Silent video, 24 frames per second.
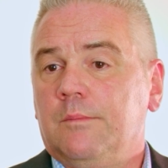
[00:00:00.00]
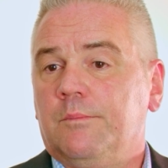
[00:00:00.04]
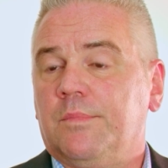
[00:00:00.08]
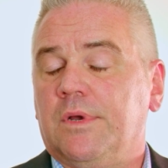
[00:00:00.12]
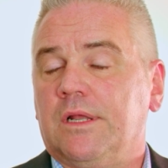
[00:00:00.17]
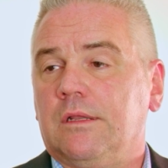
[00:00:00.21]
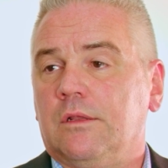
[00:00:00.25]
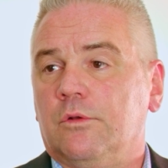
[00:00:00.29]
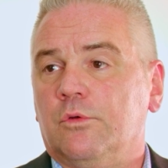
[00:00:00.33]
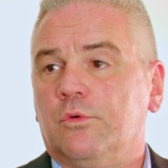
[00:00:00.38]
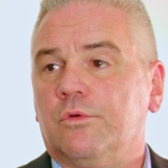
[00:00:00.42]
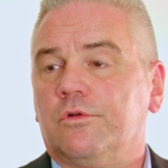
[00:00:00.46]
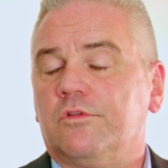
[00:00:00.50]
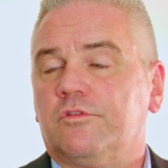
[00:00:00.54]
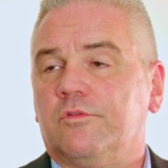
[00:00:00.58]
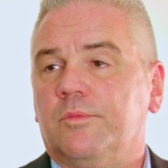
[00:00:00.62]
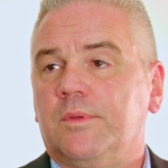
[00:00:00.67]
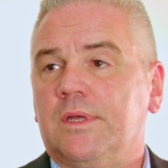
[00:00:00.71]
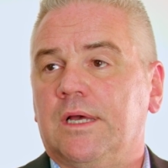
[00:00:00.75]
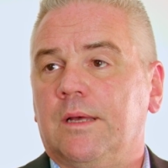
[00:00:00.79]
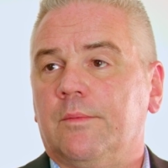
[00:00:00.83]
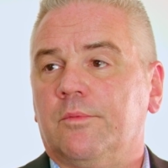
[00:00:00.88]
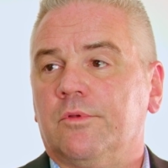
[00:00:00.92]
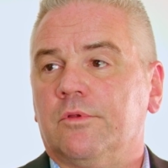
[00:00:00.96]
But in order to
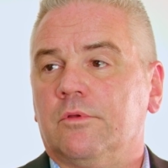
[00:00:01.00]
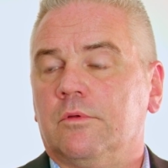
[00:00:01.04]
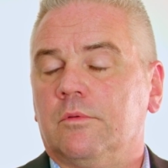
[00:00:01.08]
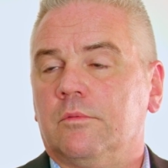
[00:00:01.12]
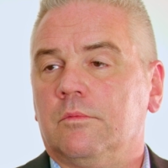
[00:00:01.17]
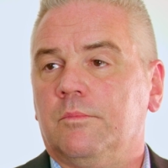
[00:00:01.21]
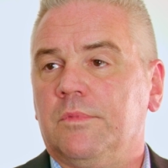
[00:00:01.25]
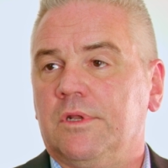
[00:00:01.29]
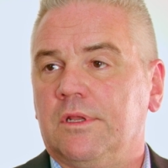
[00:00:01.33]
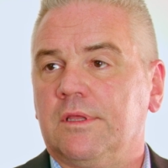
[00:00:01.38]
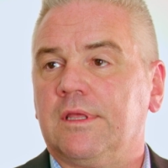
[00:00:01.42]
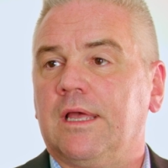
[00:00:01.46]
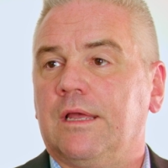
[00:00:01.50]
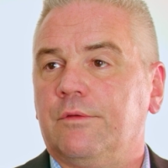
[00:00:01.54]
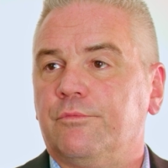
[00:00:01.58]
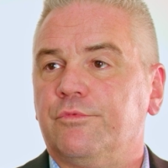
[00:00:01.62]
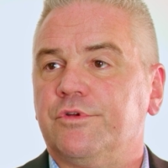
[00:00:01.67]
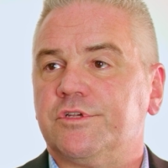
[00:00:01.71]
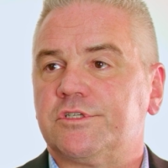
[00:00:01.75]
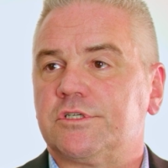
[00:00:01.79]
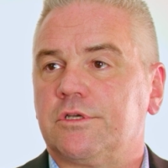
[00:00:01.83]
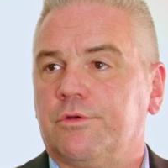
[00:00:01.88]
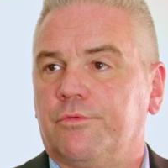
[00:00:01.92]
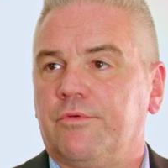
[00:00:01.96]
be able to mitigate
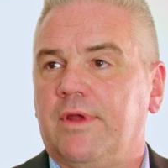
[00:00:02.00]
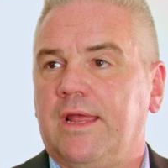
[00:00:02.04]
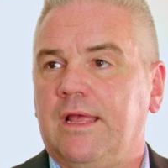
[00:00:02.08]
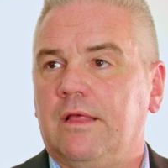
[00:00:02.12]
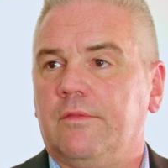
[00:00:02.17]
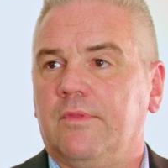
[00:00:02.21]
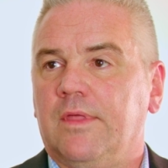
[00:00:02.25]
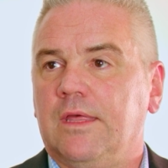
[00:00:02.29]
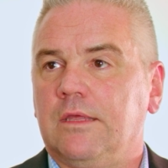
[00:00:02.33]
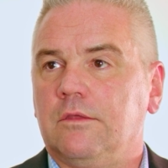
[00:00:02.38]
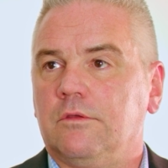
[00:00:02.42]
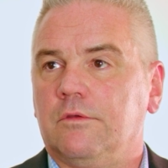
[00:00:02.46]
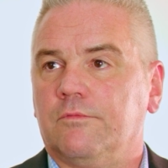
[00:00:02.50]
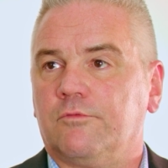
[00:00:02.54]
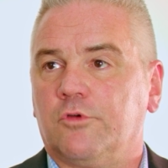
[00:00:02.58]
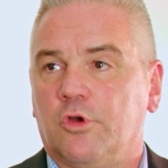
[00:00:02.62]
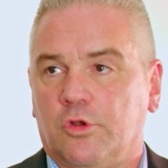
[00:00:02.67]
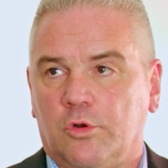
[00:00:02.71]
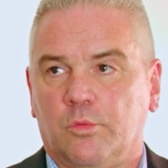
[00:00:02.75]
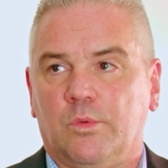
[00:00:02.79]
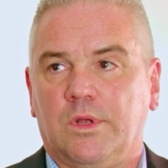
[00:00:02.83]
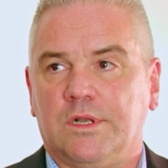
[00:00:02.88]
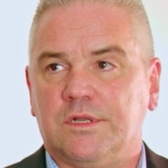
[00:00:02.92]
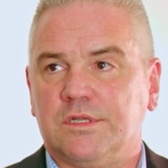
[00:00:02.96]
risk around that, you've
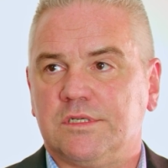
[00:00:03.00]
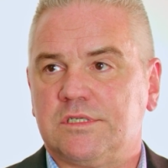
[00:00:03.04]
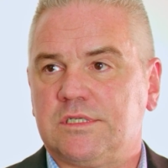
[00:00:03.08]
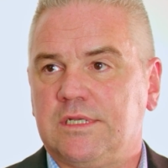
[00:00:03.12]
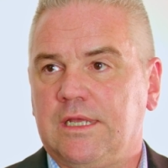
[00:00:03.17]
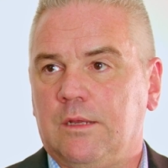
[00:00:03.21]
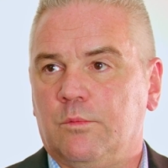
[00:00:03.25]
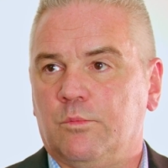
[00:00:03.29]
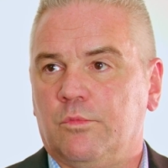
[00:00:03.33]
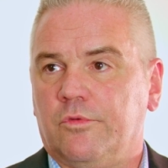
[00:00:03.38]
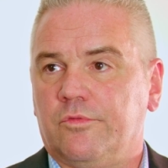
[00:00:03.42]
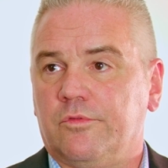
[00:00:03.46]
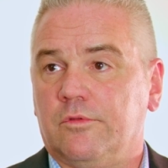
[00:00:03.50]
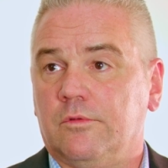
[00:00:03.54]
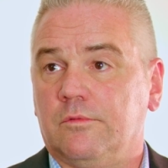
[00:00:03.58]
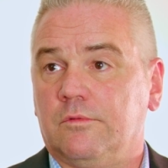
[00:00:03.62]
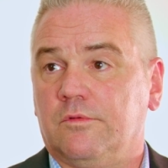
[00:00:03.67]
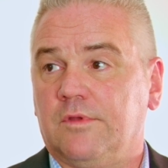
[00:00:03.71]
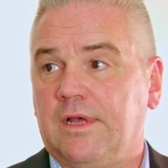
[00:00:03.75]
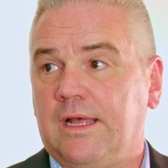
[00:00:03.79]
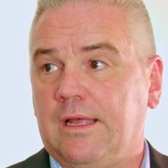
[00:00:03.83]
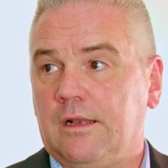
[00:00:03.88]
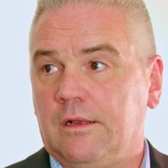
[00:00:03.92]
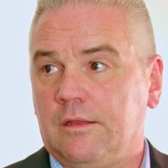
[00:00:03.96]
got to understand what
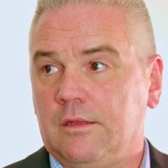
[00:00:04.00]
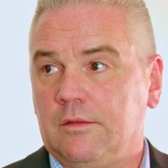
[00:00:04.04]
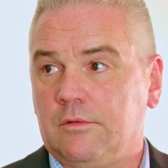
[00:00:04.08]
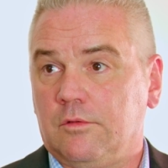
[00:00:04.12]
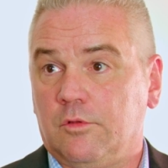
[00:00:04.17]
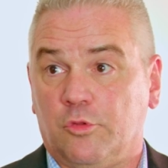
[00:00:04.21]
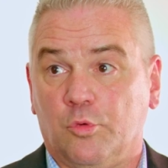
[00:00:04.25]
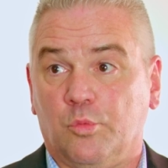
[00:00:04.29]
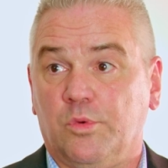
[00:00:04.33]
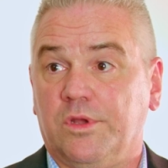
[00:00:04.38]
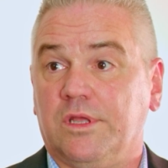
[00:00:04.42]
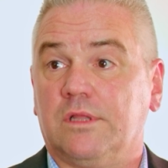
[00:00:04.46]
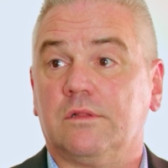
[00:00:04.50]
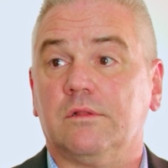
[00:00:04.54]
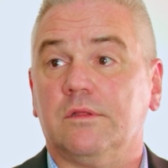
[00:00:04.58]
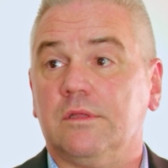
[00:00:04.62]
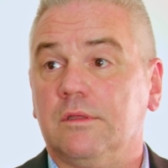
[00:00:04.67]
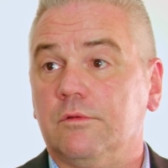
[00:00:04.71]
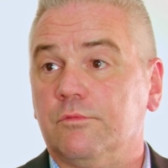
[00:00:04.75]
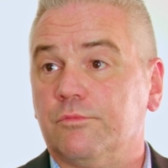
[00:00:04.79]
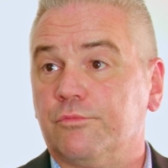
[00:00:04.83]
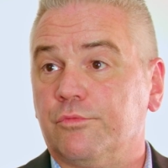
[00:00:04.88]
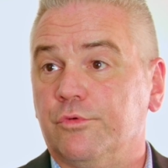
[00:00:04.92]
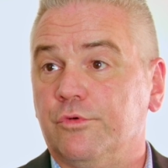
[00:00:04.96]
the
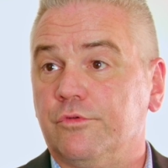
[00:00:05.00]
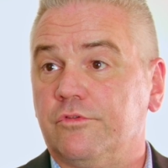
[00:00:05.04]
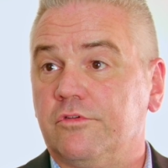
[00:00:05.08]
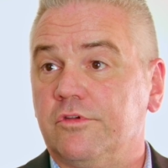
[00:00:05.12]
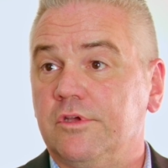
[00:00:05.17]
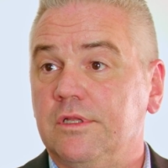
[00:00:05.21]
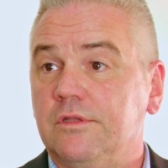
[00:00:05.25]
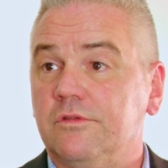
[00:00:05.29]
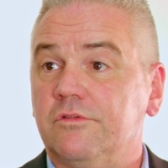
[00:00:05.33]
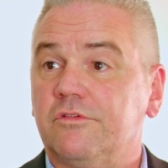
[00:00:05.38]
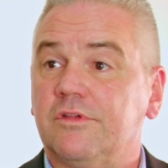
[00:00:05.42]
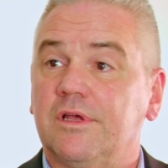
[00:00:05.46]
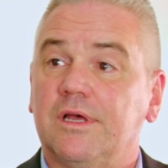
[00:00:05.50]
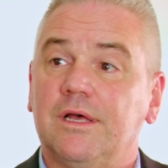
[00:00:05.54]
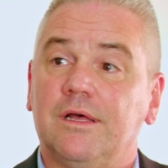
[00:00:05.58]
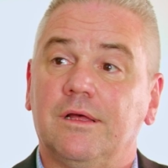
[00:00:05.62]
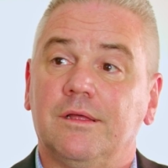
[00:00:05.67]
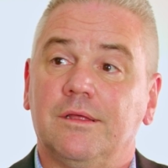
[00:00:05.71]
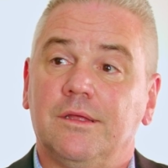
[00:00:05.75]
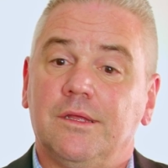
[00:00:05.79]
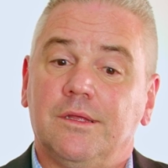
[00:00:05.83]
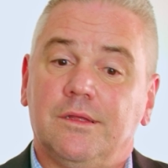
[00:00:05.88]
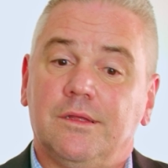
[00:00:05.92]
weekly routines are,